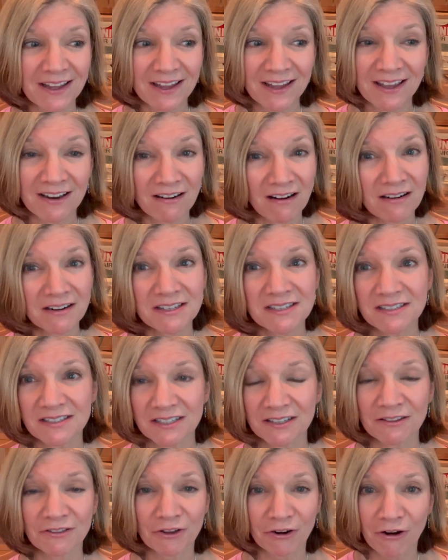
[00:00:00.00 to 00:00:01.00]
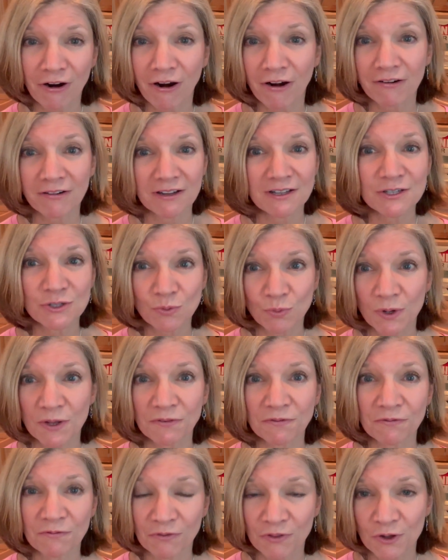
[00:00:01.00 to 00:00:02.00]
And honestly, their heart is with
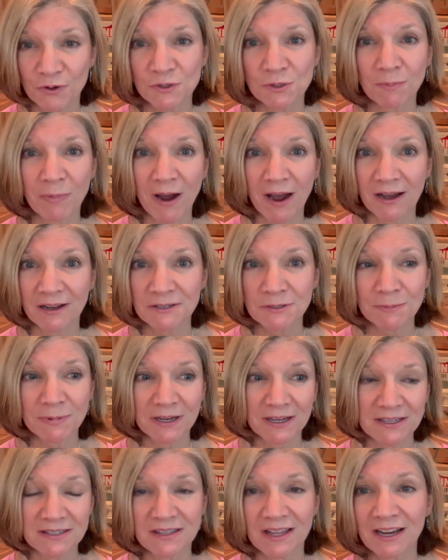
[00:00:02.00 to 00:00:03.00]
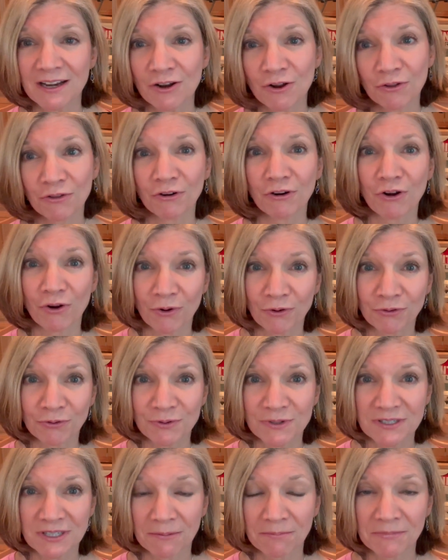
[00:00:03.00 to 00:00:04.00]
those pilots because they know they're going through
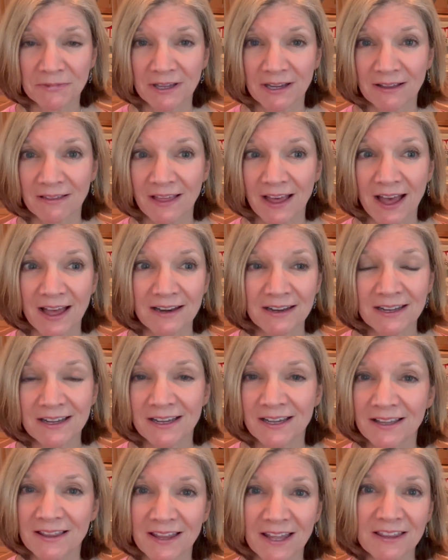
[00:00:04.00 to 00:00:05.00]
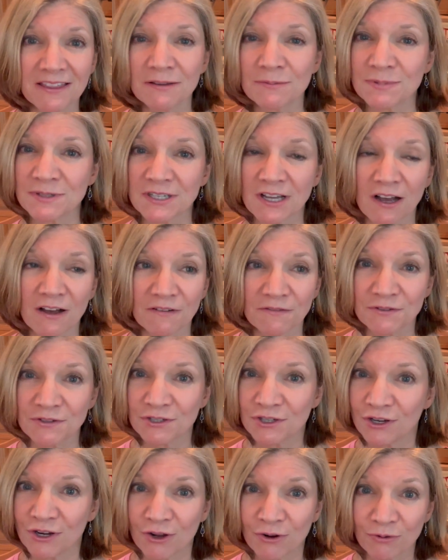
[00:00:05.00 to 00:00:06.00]
something that they themselves,
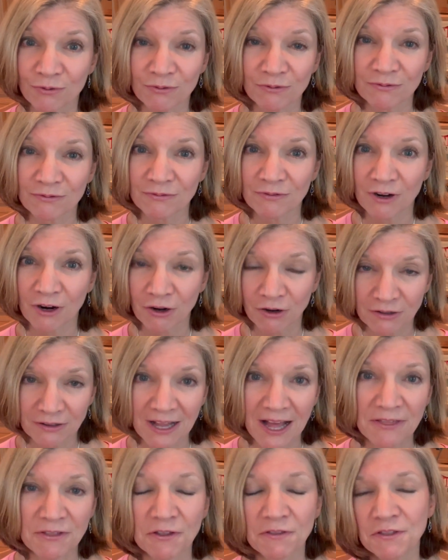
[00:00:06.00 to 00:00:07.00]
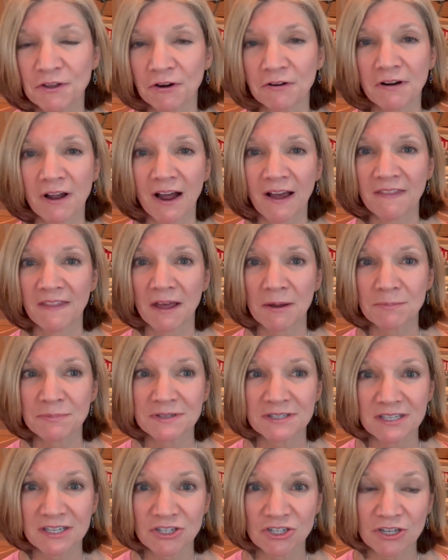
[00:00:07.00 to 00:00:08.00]
you know, are glad that they're not in that
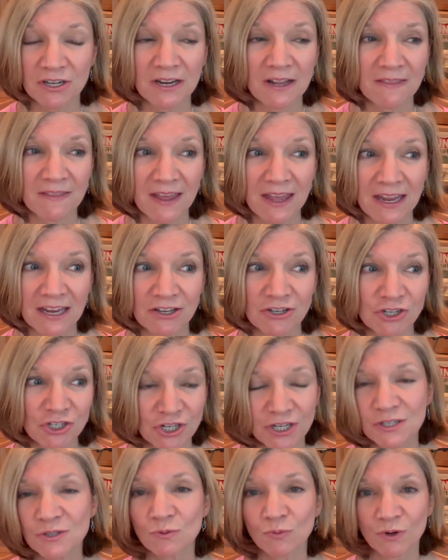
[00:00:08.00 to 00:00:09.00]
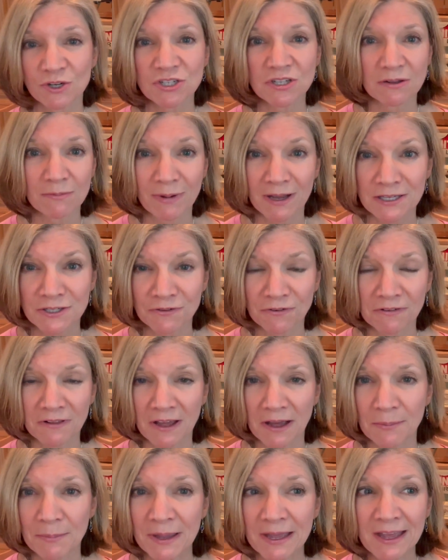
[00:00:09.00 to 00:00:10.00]
position and they just wish the best for
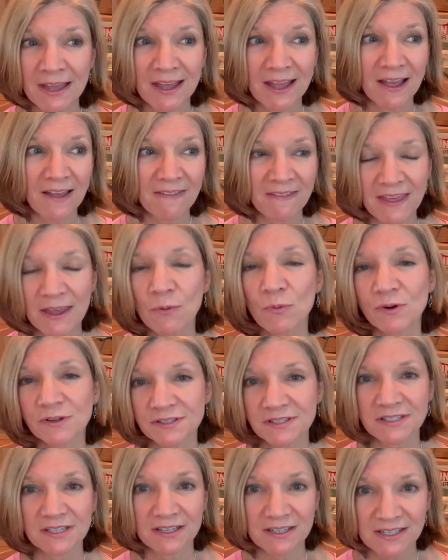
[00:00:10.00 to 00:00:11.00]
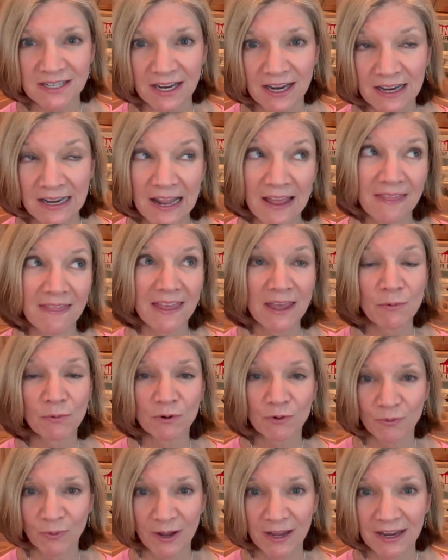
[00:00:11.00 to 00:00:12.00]
them and they will sit tight and they
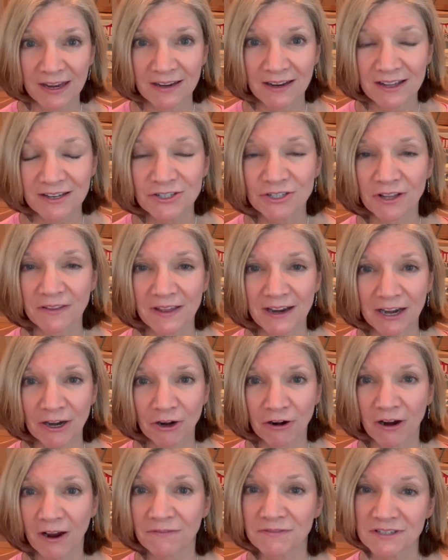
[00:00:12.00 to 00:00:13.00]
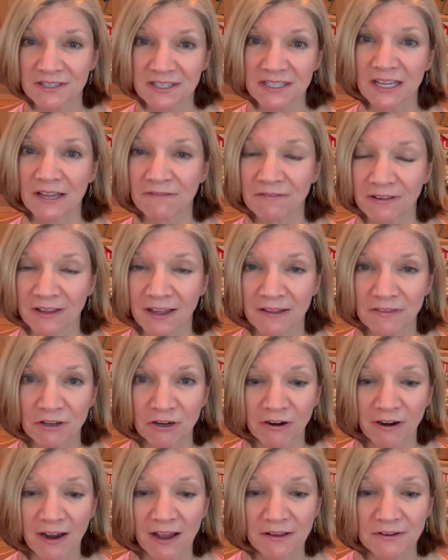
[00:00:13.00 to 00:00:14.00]
will wait until that aircraft is safely on the
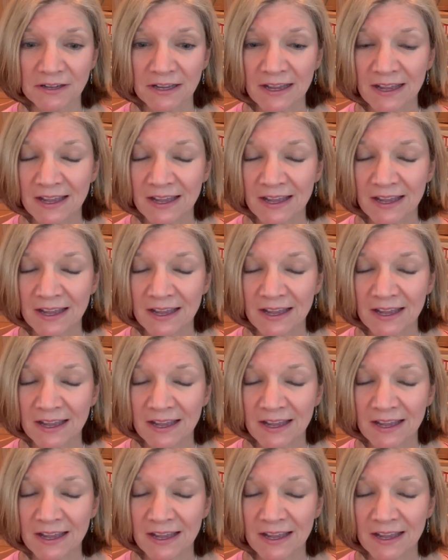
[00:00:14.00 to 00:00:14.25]
ground.